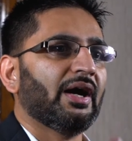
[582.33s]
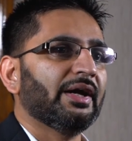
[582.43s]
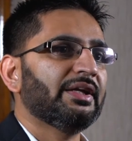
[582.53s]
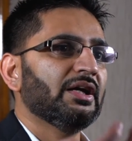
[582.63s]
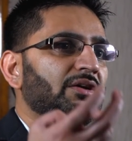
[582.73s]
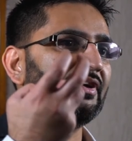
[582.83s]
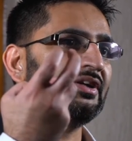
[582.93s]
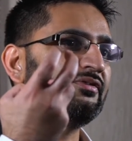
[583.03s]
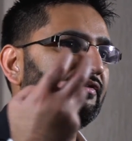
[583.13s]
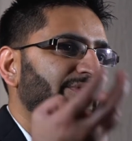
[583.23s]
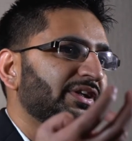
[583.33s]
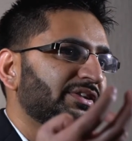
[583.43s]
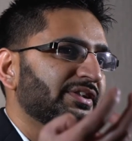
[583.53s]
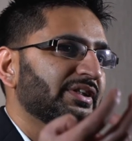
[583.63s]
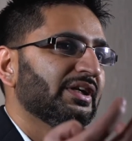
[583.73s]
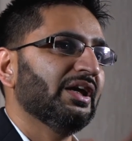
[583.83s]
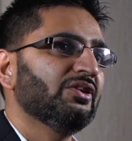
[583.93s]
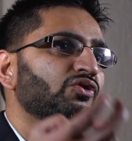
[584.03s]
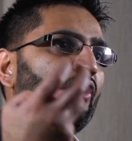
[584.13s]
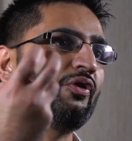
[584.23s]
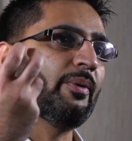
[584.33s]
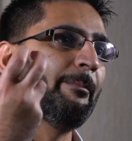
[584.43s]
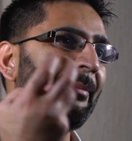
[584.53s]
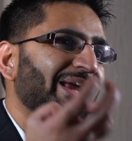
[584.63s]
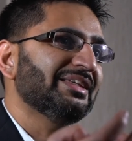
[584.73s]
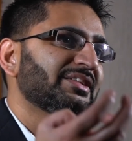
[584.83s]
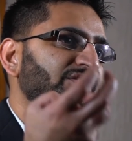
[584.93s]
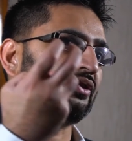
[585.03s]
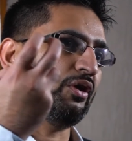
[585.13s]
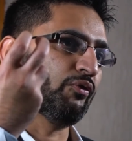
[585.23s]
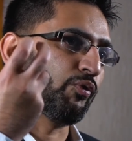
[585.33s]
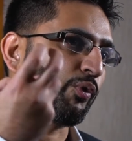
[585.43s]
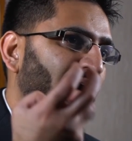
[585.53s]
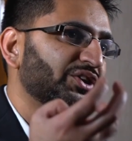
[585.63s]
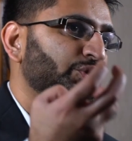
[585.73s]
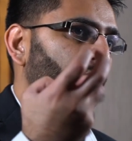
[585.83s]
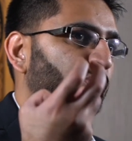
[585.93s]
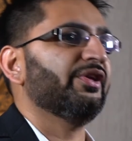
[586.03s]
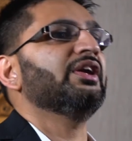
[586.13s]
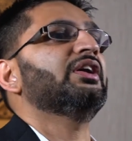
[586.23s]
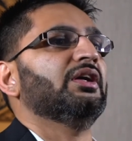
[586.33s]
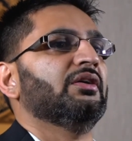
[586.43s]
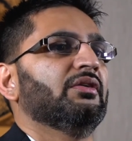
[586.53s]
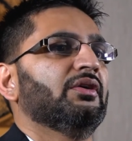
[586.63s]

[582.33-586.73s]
idea of infinity is not the basis of rational thinking.